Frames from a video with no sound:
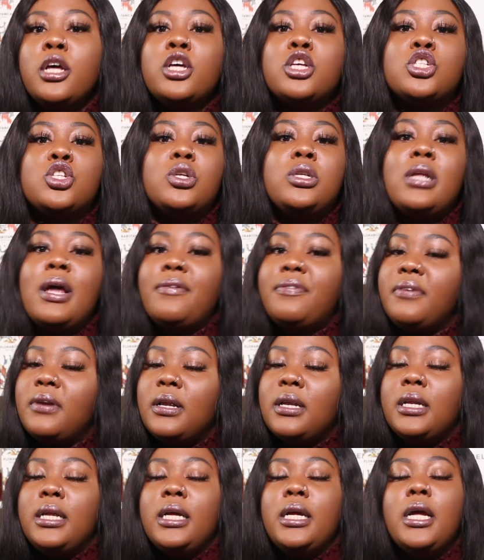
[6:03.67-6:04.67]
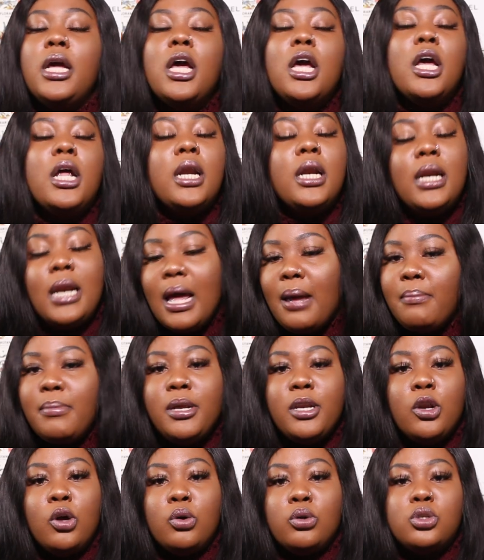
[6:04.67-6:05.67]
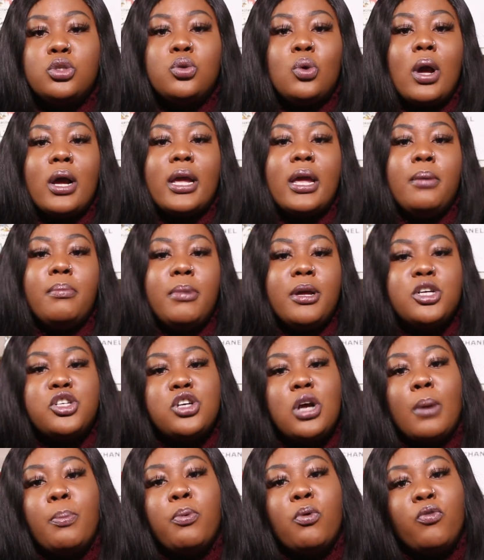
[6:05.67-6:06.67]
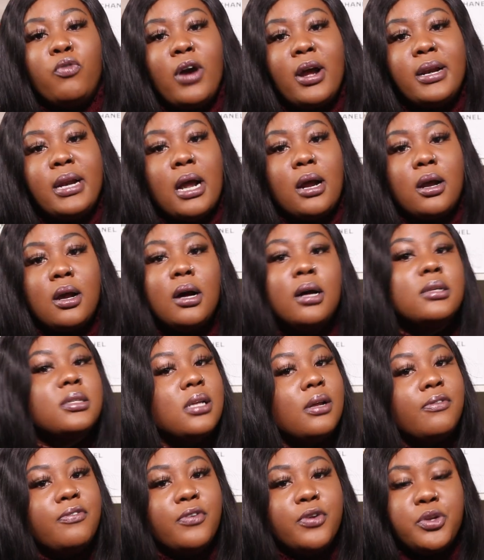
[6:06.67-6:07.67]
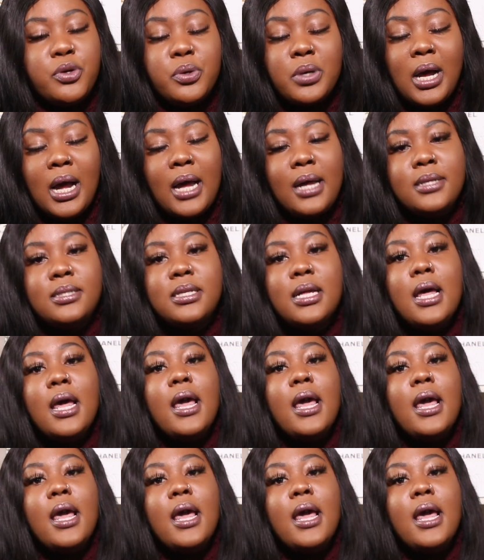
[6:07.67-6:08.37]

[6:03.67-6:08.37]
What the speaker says: So definitely let me know so I can make sure I provide that content for you guys.